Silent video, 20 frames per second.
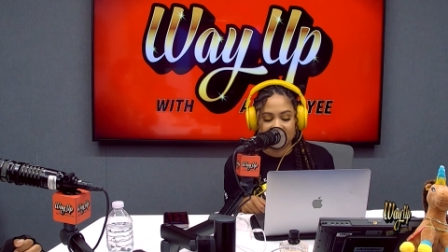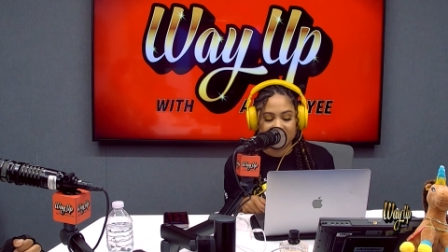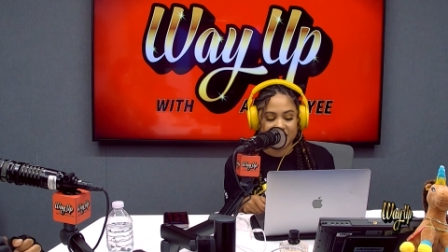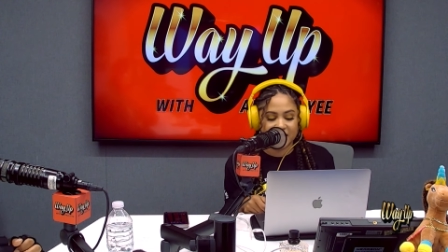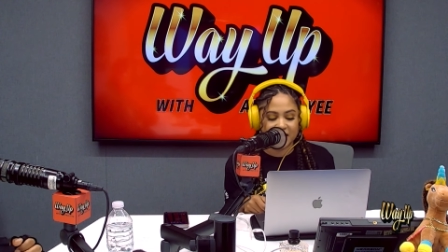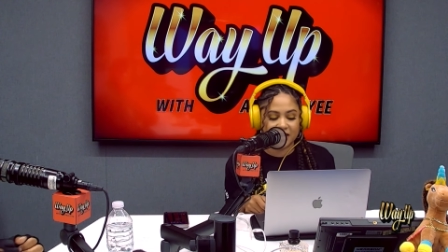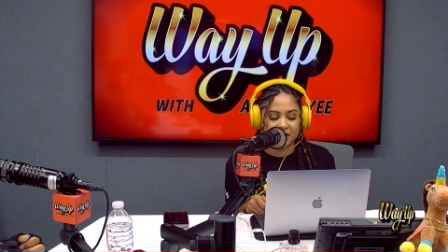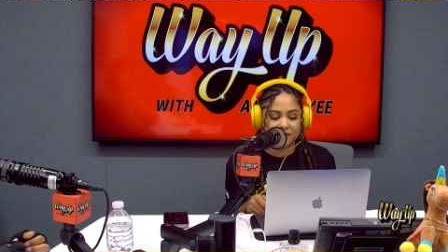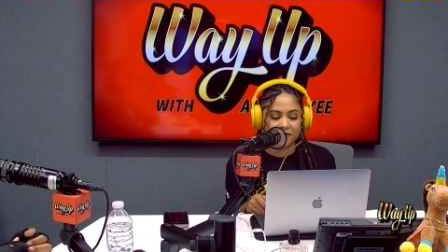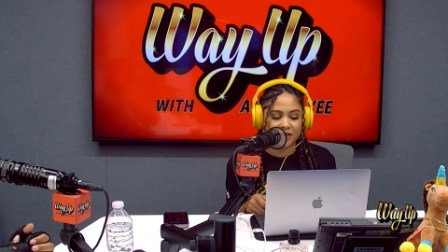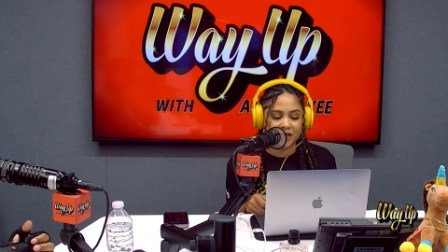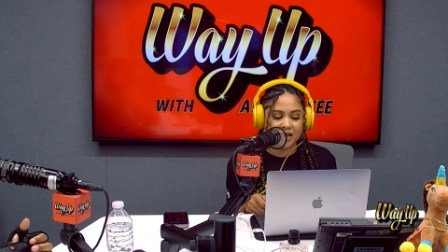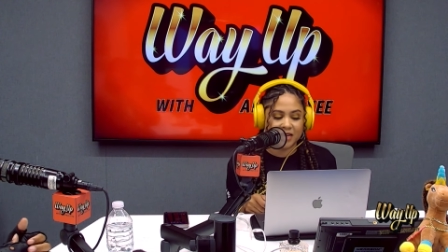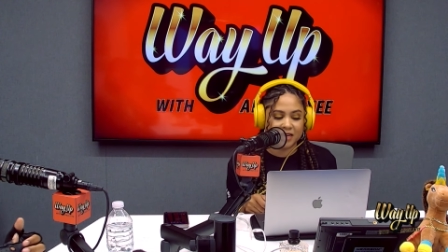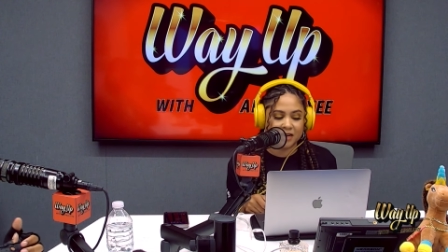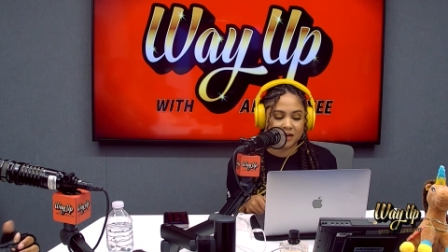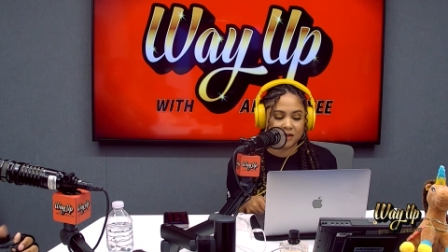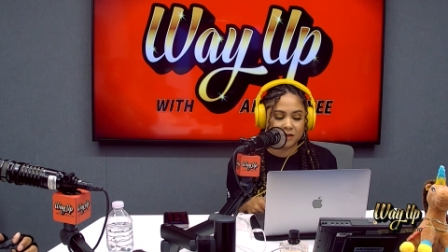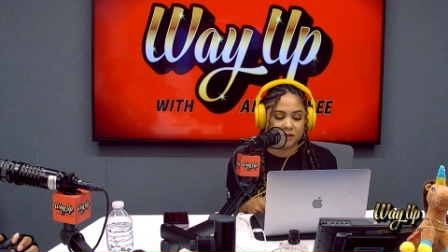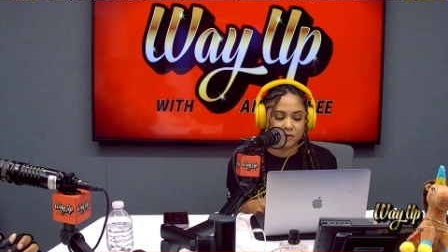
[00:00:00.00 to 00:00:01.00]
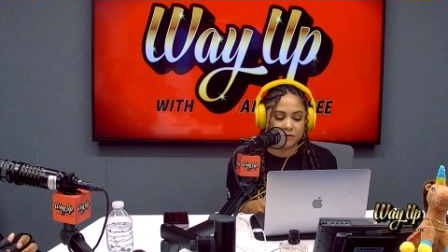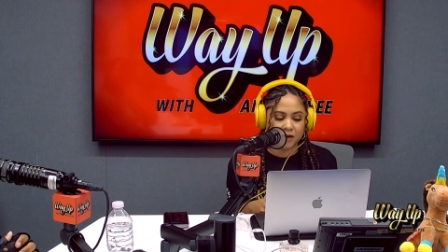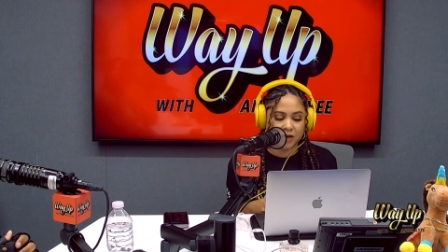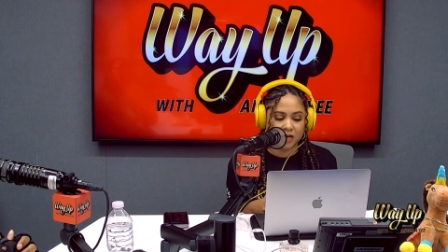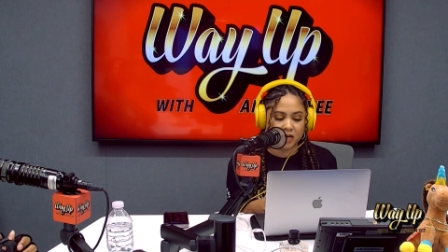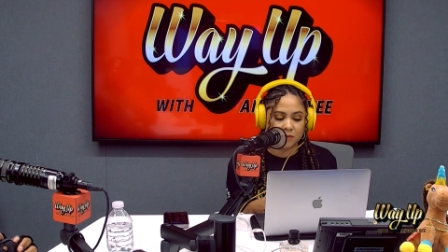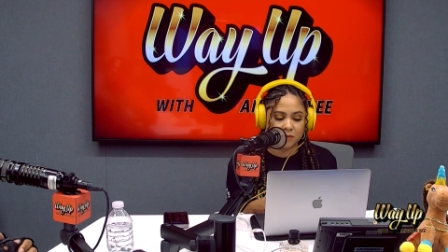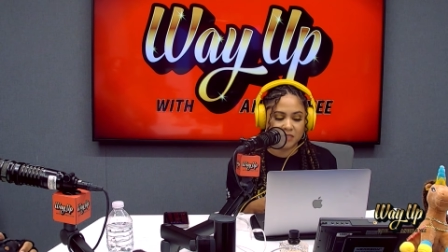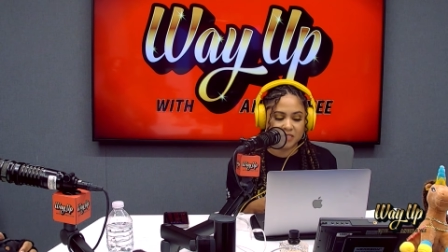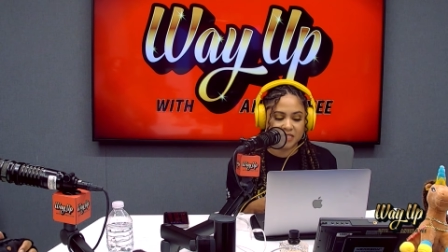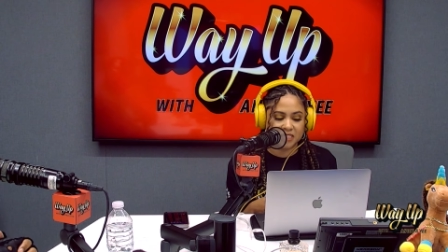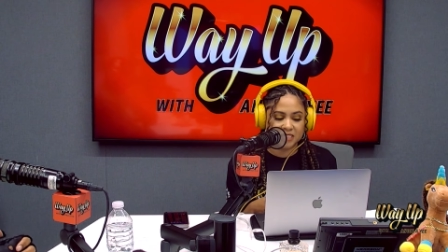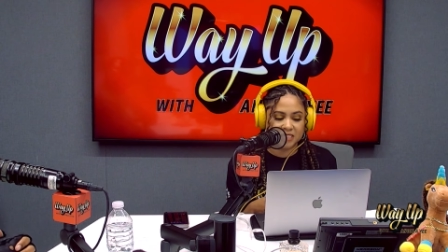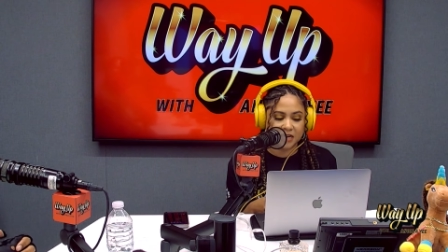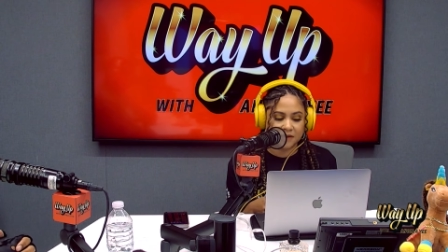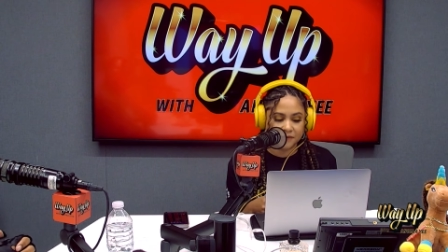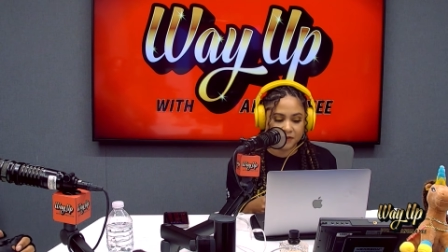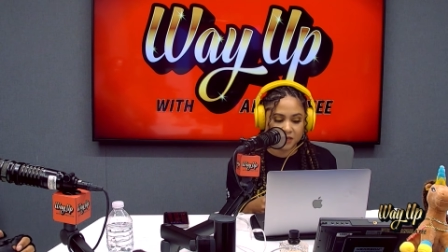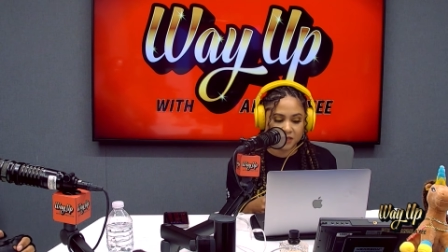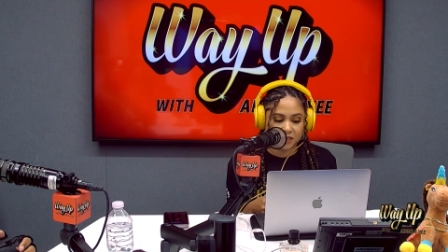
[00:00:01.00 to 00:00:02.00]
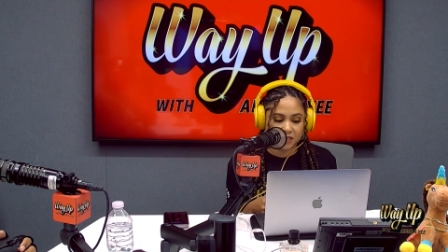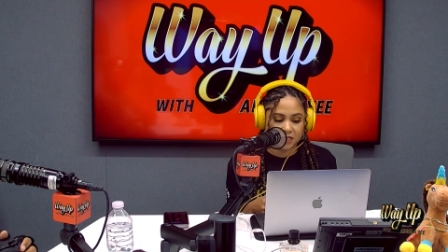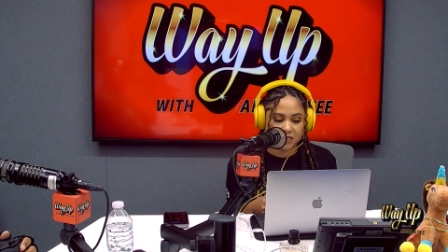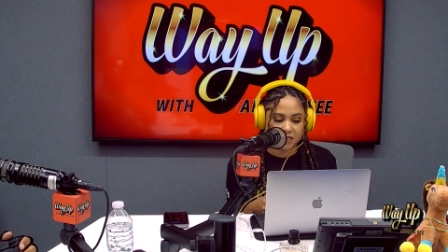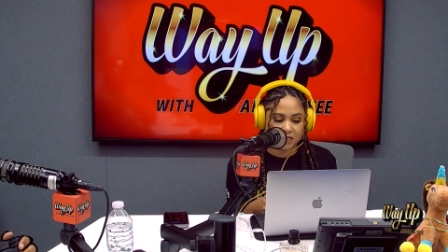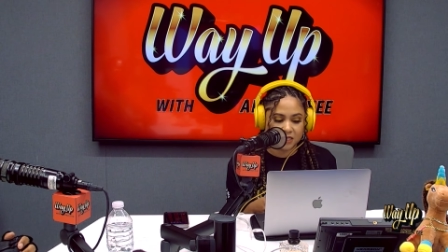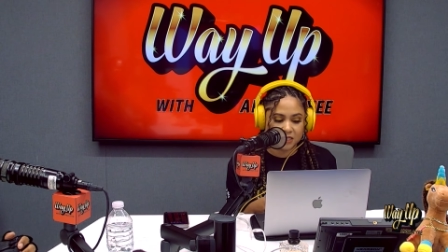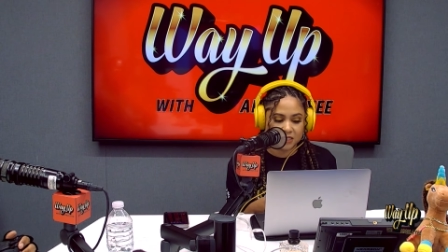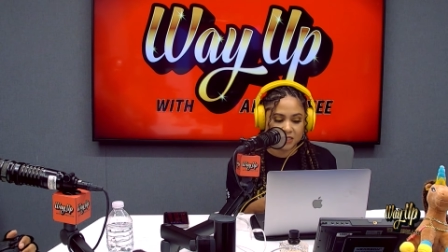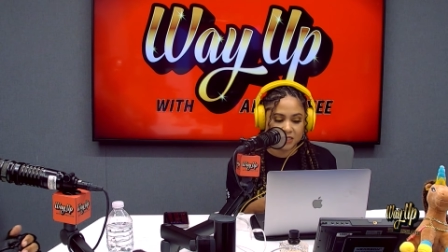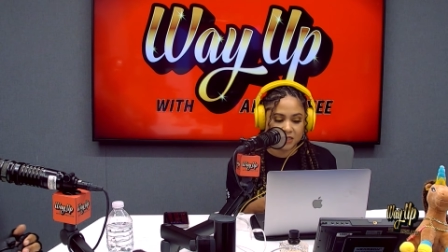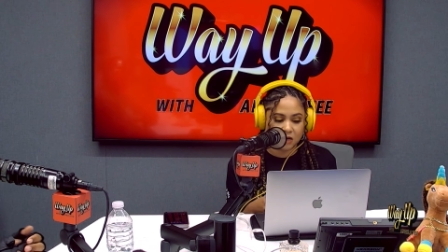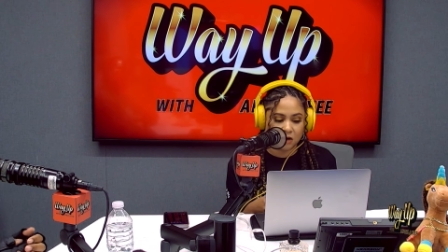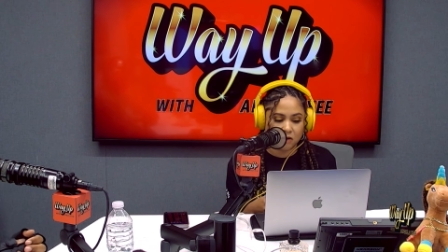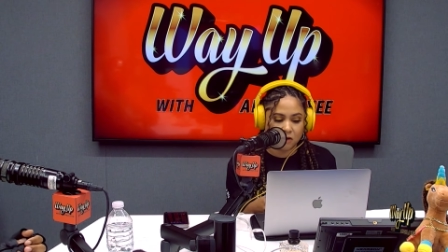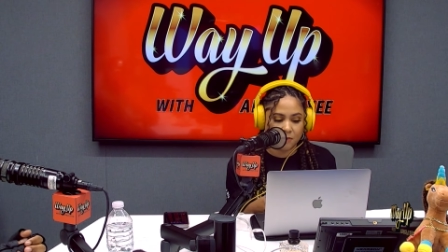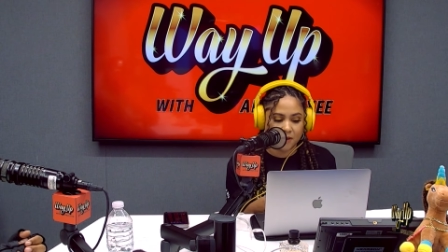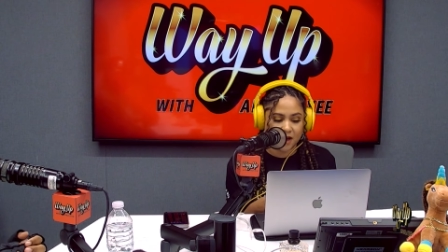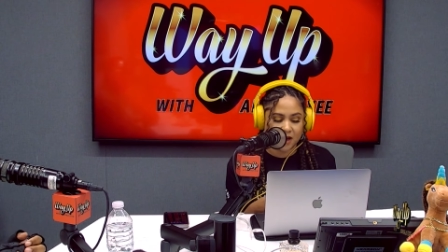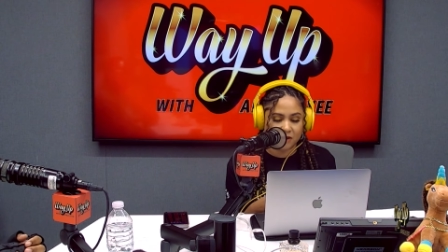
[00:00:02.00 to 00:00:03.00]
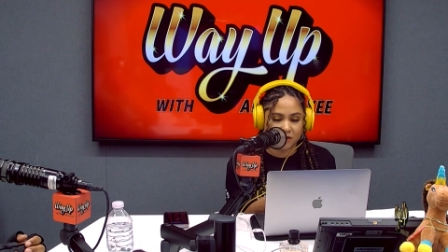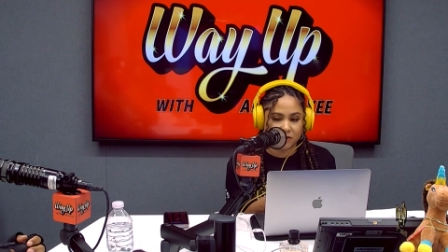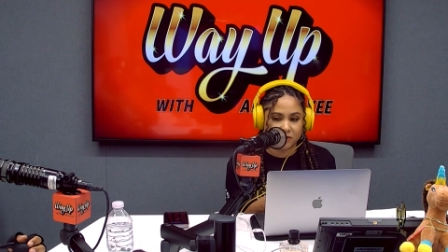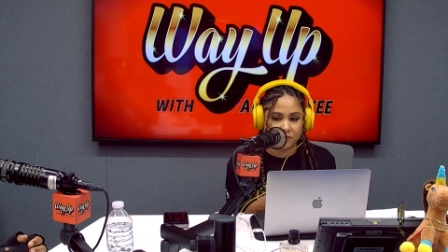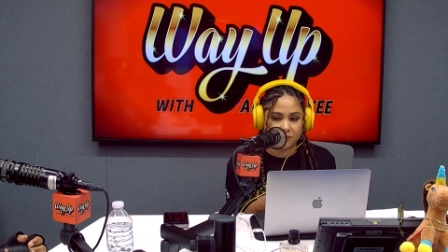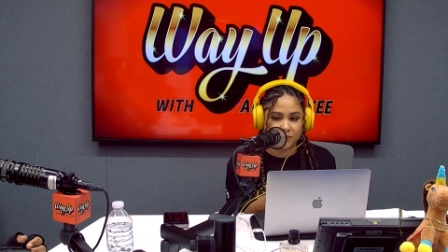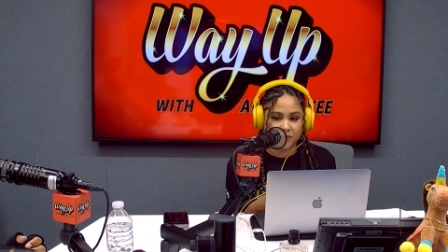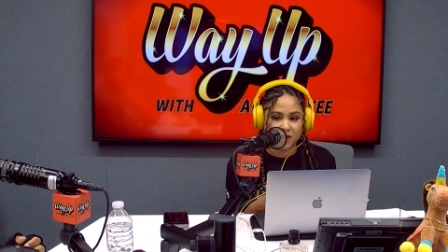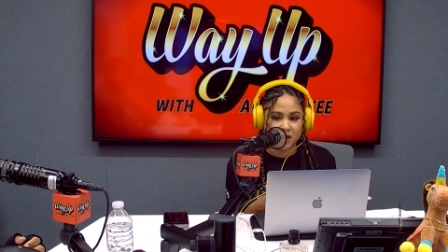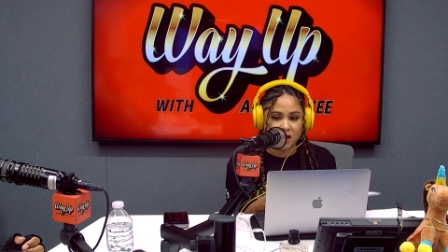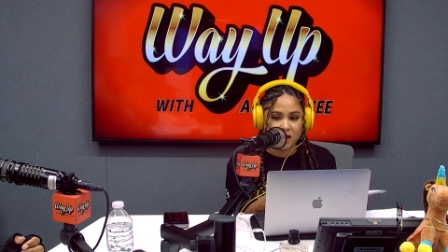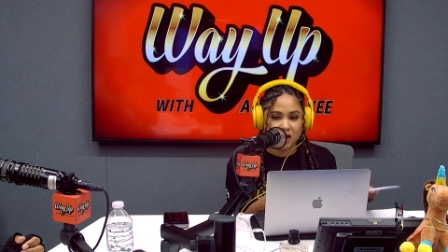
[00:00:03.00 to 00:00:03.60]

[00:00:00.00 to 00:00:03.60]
They are flying under the radar, but you definitely need to know about them.